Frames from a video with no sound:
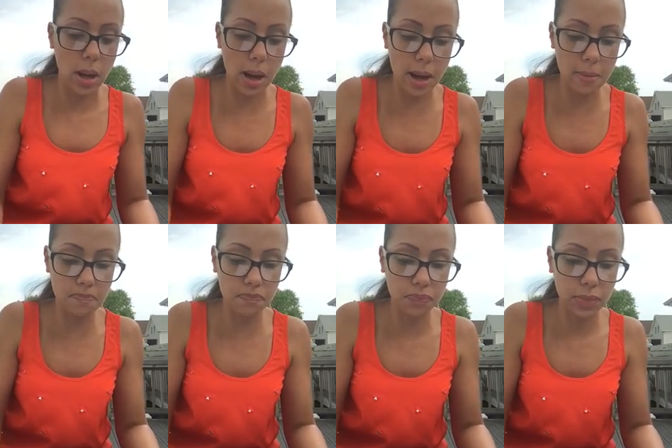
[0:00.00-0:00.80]

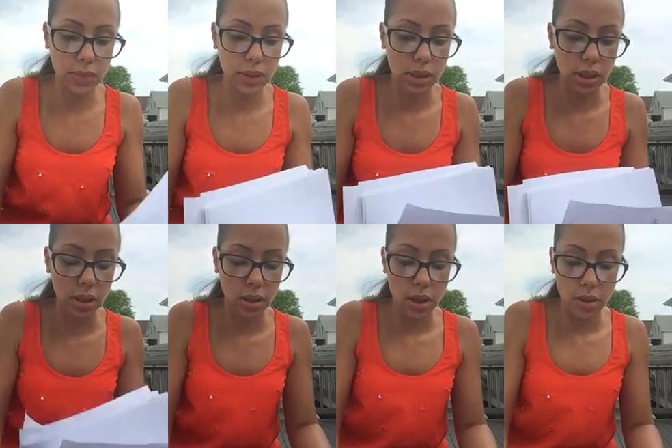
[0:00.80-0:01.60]
Um,
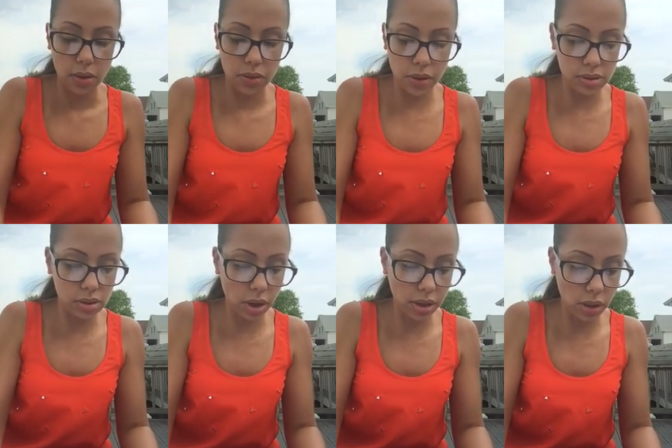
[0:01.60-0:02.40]
their
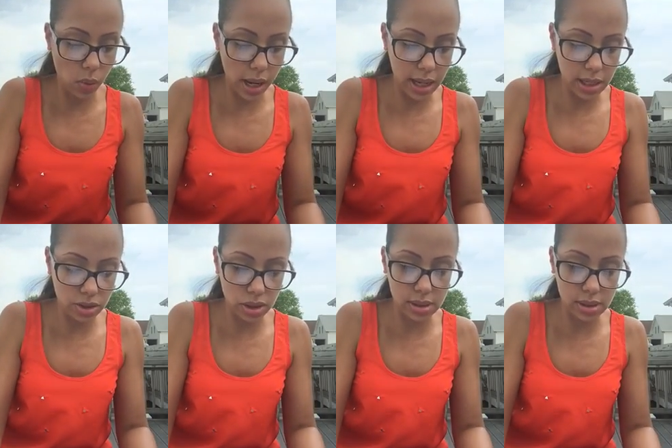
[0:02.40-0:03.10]
starting wage